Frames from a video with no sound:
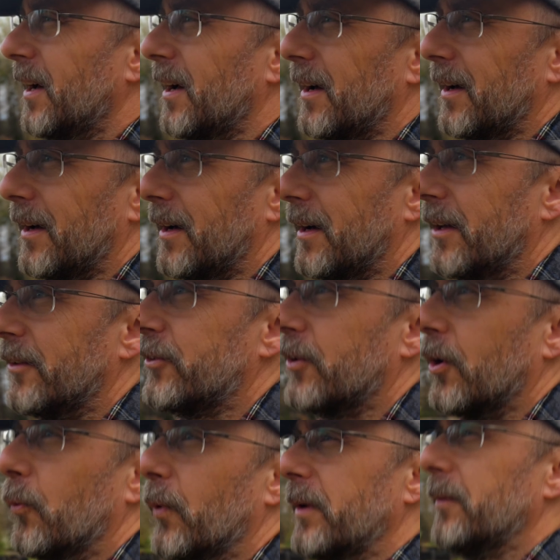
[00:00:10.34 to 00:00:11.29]

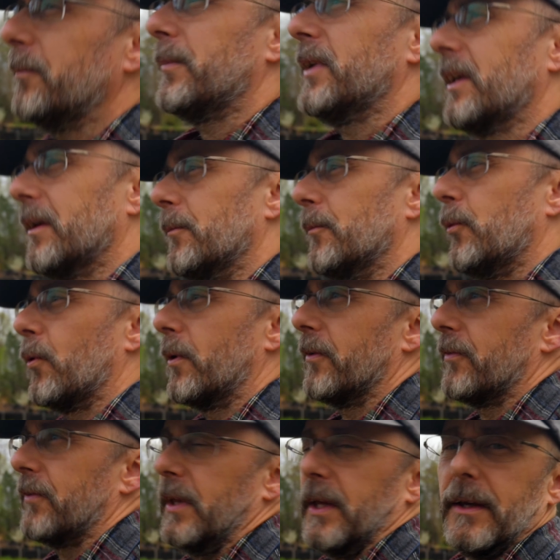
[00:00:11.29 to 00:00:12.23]
So one big
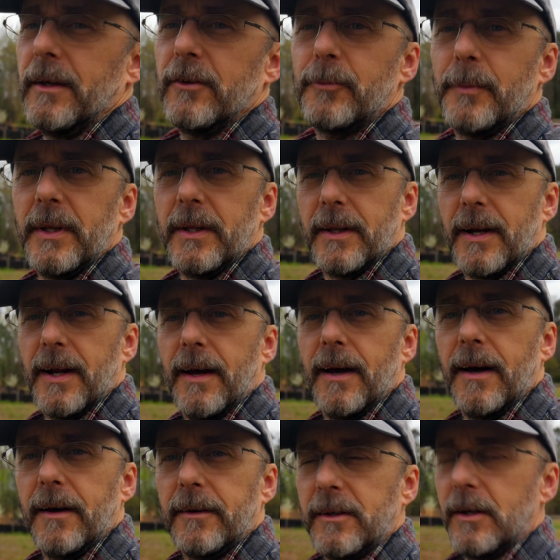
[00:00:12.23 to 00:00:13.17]
important thing has been
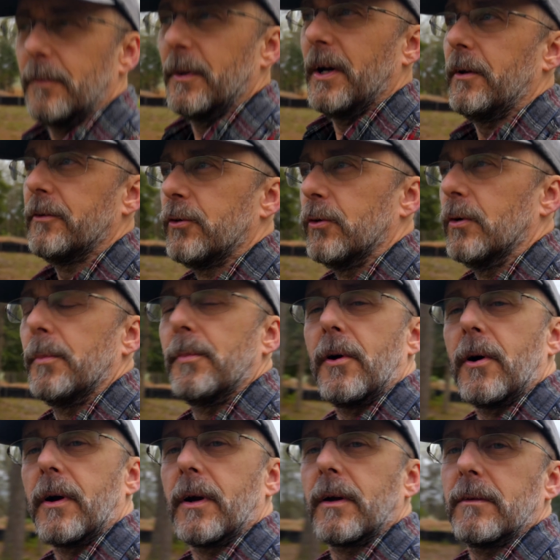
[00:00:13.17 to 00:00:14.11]
that I come out to a
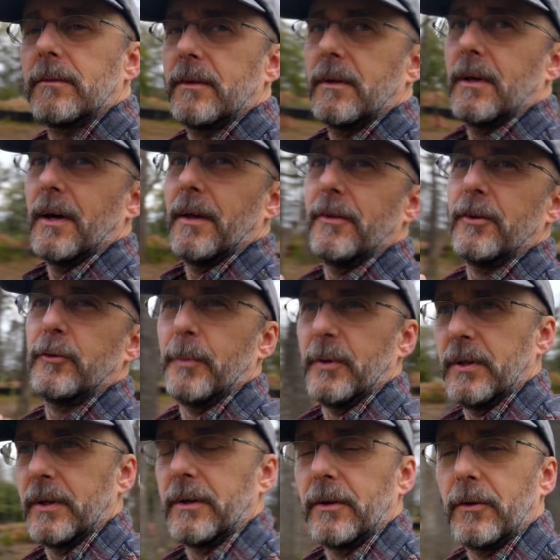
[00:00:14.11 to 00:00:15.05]
park, this
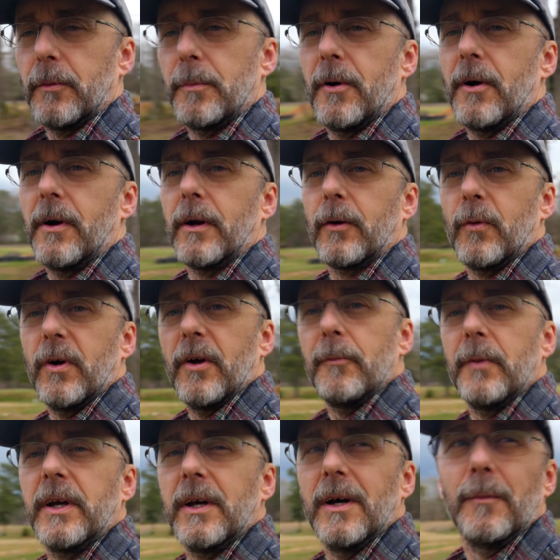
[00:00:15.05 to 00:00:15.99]
particular park, where
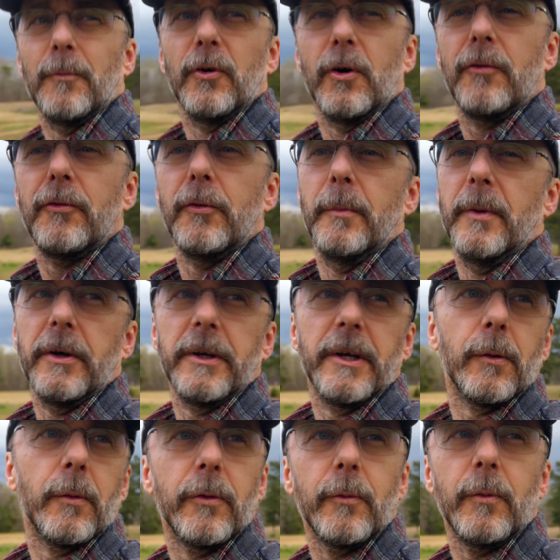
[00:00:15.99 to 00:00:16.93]
I've become real
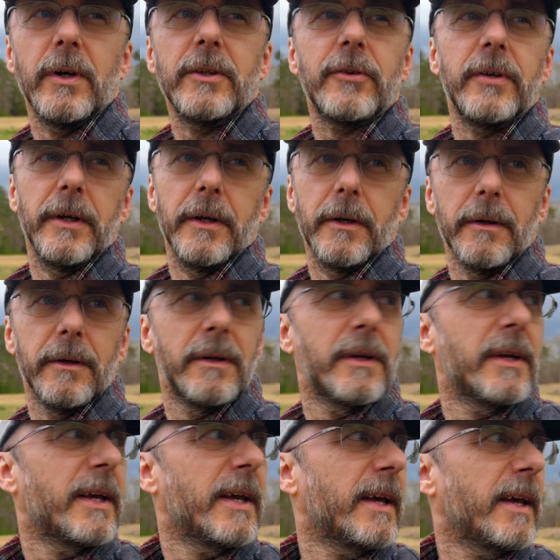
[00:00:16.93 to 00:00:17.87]
familiar with what's here.
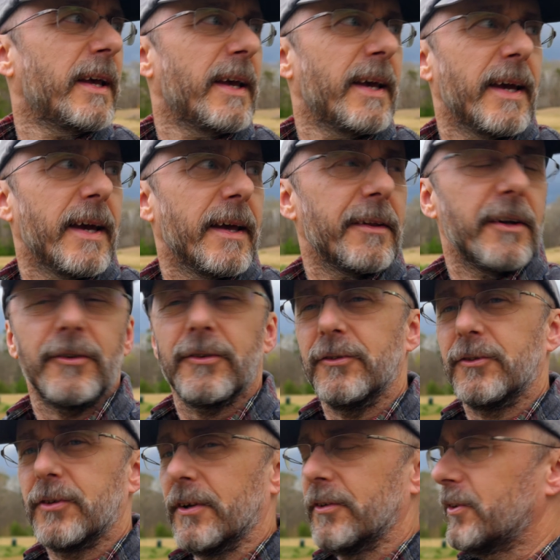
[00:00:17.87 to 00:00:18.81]
And there's
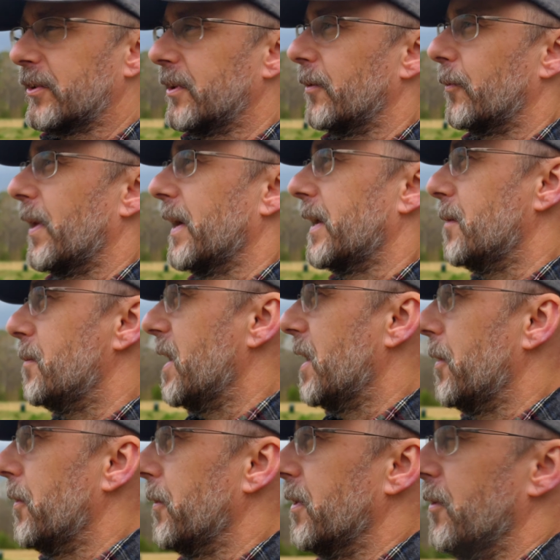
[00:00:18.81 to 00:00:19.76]
just the right
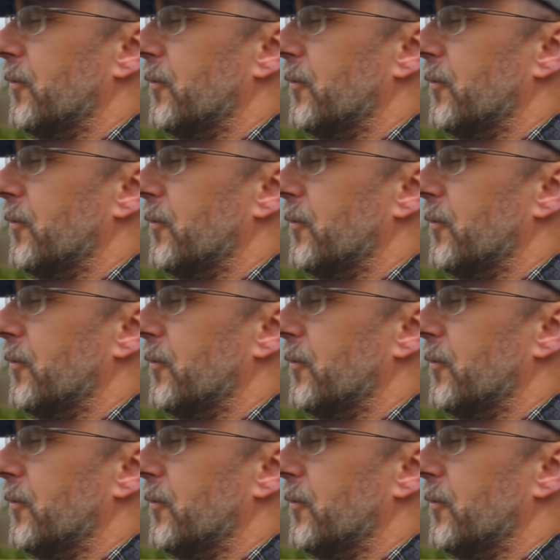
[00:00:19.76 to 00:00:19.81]
amount